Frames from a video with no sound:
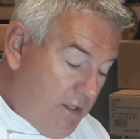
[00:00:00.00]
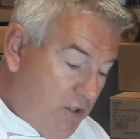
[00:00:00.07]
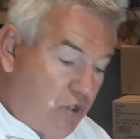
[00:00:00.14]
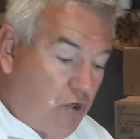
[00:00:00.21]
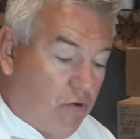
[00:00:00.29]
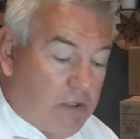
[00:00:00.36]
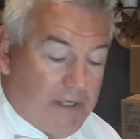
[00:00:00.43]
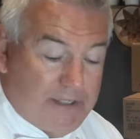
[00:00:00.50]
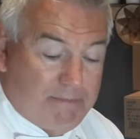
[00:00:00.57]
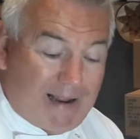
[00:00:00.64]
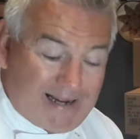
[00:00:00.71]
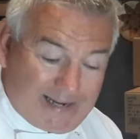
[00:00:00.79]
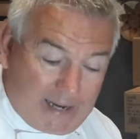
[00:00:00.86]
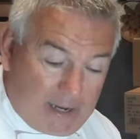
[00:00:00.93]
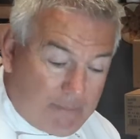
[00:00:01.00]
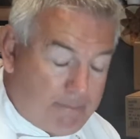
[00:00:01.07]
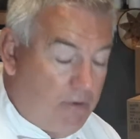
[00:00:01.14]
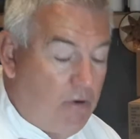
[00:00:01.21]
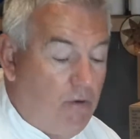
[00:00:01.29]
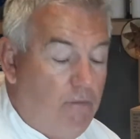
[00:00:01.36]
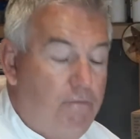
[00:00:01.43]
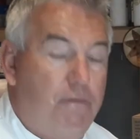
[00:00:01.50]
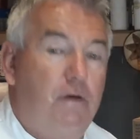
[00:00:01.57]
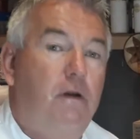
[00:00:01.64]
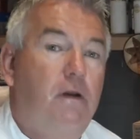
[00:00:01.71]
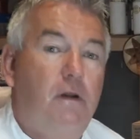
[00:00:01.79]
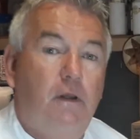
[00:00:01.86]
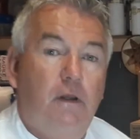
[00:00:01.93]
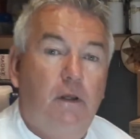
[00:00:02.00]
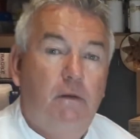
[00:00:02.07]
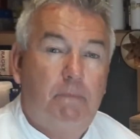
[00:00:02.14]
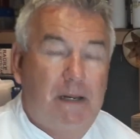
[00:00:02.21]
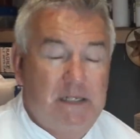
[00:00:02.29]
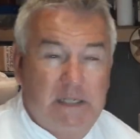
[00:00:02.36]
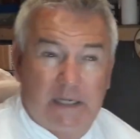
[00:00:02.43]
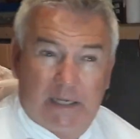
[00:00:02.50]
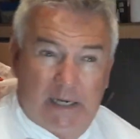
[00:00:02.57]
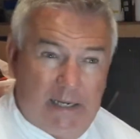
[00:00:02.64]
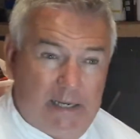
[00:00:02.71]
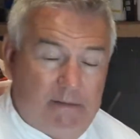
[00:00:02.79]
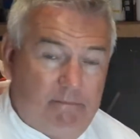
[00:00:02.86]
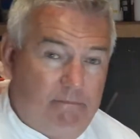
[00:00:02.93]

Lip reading: Chocolate is made up of basically